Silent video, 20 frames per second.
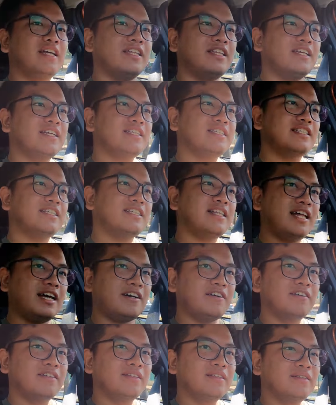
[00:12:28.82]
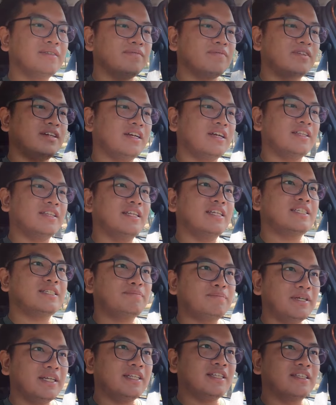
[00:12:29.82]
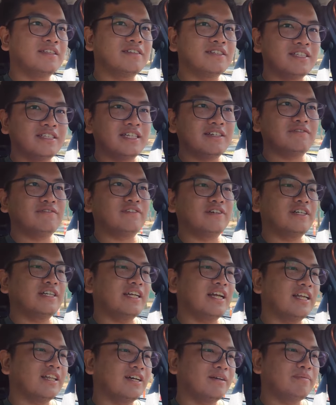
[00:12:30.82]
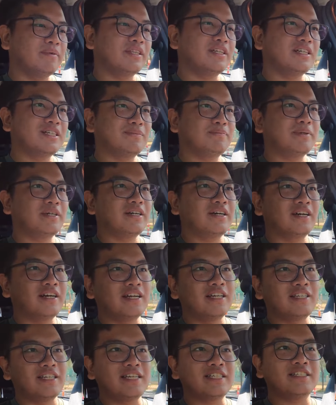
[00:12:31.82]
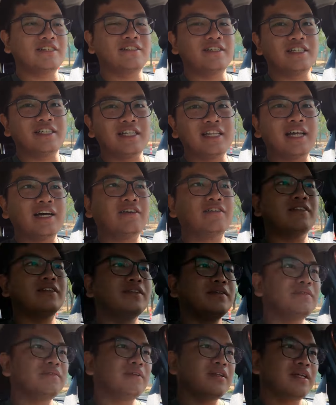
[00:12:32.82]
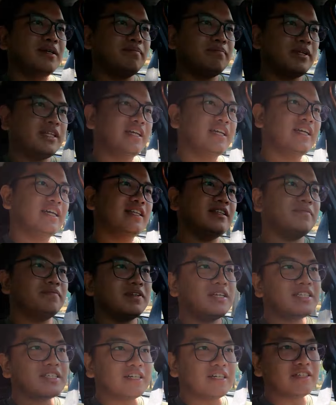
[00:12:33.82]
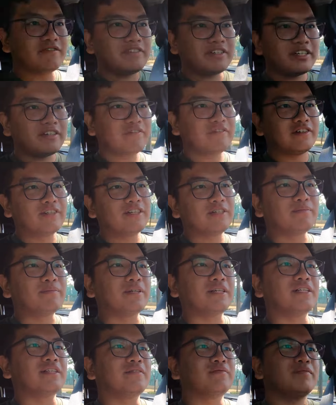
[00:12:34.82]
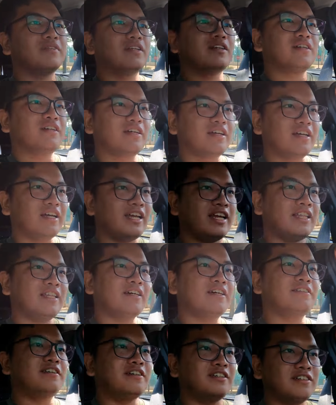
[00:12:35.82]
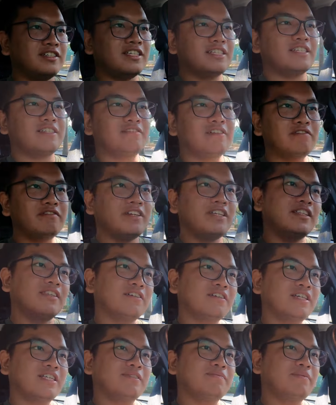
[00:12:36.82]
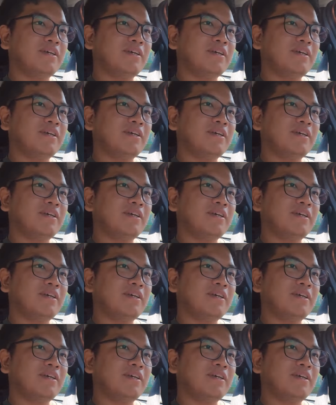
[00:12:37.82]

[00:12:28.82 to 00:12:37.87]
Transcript: It is loud at this speed, 40 kilometers per hour. It is already loud but again, this car is very affordable. And other noises, the wind noise,